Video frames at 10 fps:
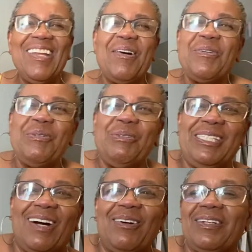no, you
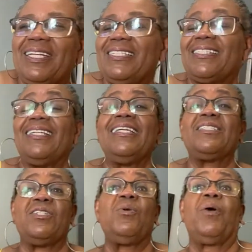don't, Lisa.
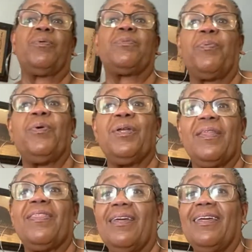Lisa, you wear some pretty
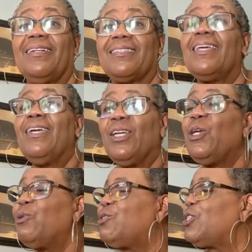things.
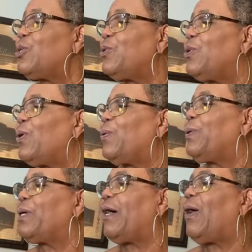You do. You don't
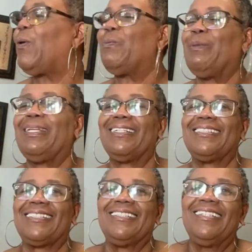look homeless.